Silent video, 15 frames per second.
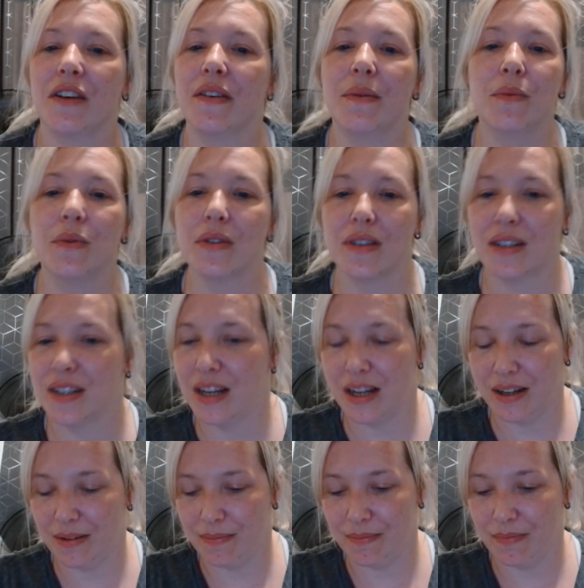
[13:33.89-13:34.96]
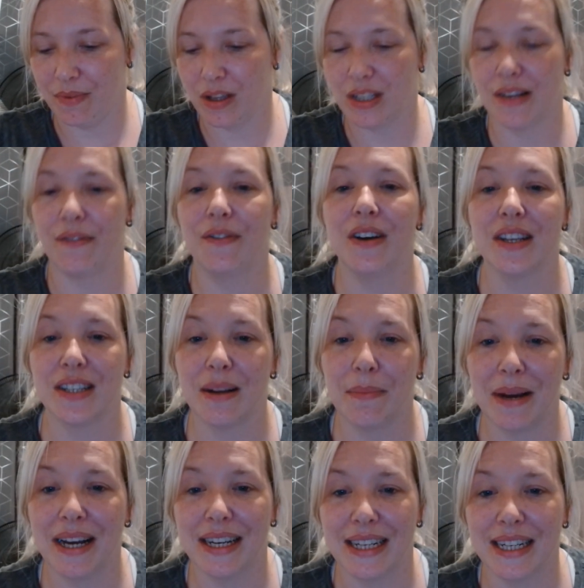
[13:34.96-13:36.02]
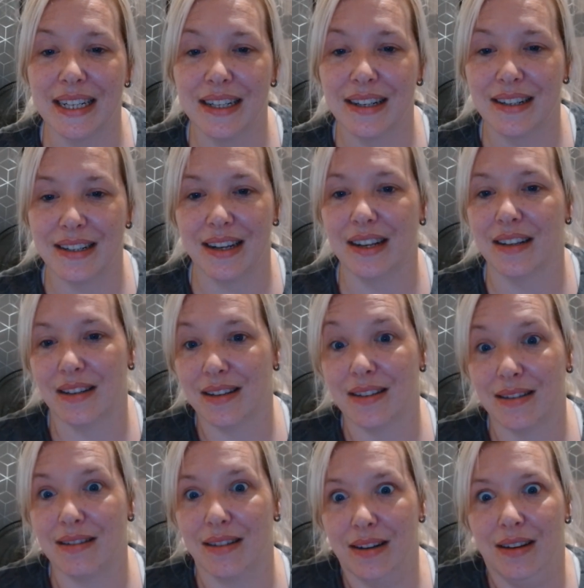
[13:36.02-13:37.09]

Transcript: It wasn't, so at first I panicked, as